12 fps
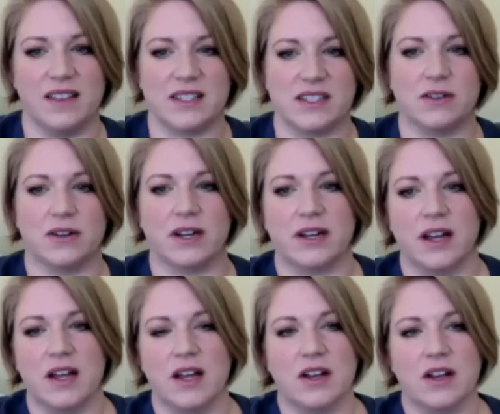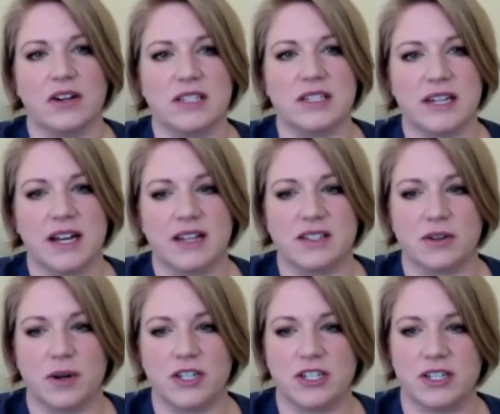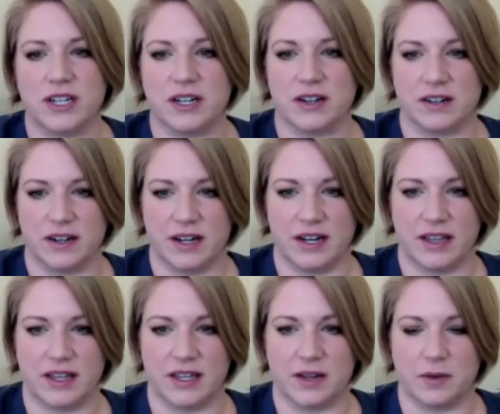that's so good. Christy has a question here. I think